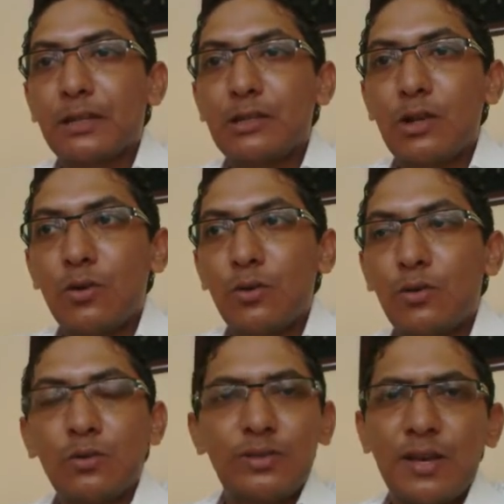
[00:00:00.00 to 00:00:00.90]

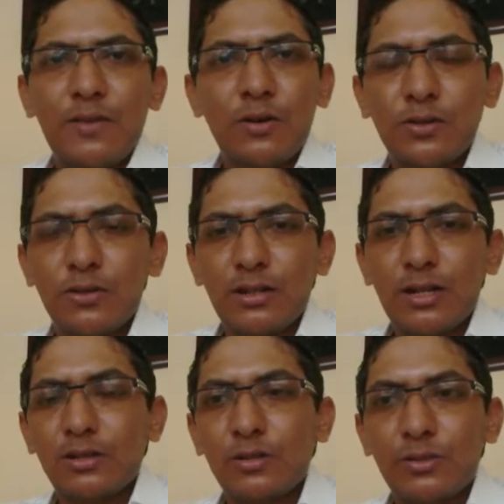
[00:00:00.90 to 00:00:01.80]
So there were also
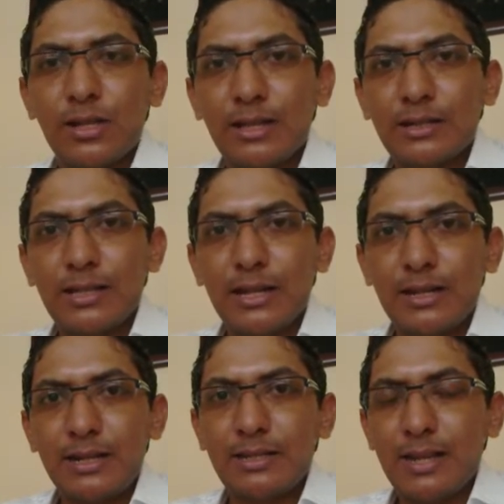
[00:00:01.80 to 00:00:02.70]
another two cigars that he
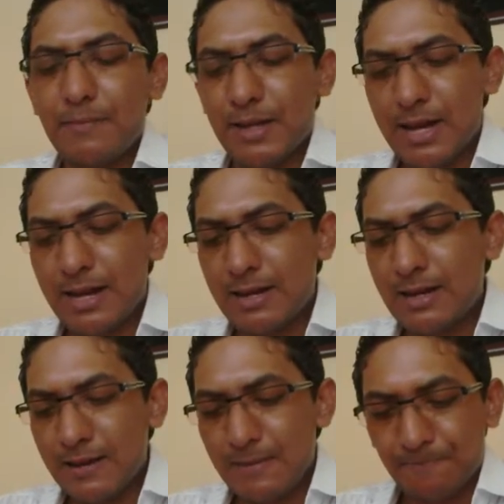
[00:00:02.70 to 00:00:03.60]
did send me,
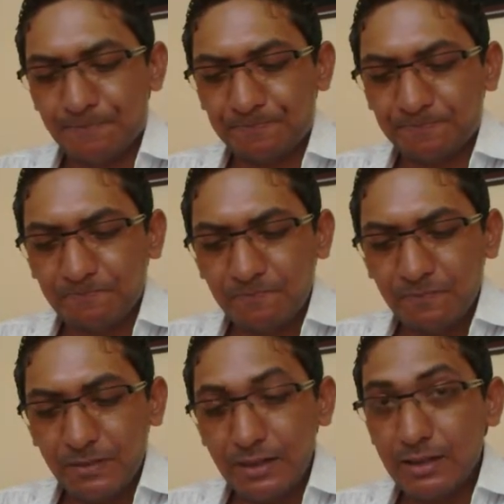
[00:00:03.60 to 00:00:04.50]
and I
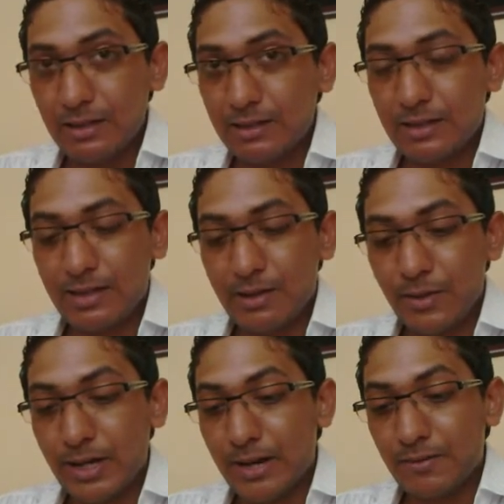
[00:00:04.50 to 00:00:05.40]
can't
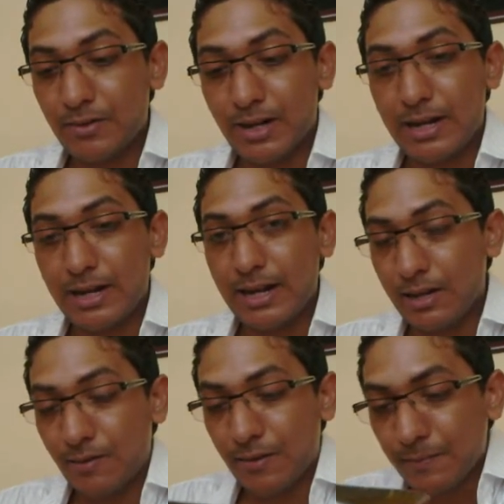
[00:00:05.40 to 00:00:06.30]
wait. I haven't tried
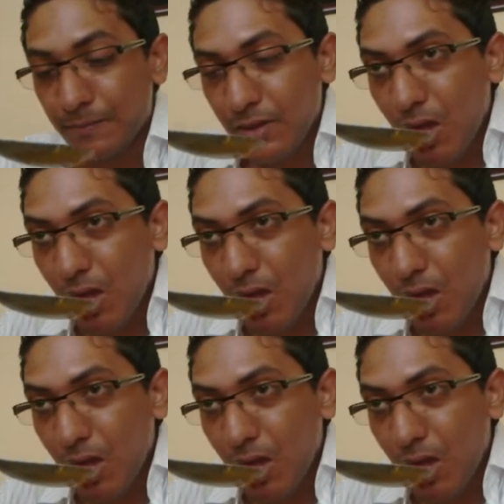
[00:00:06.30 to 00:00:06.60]
any of them.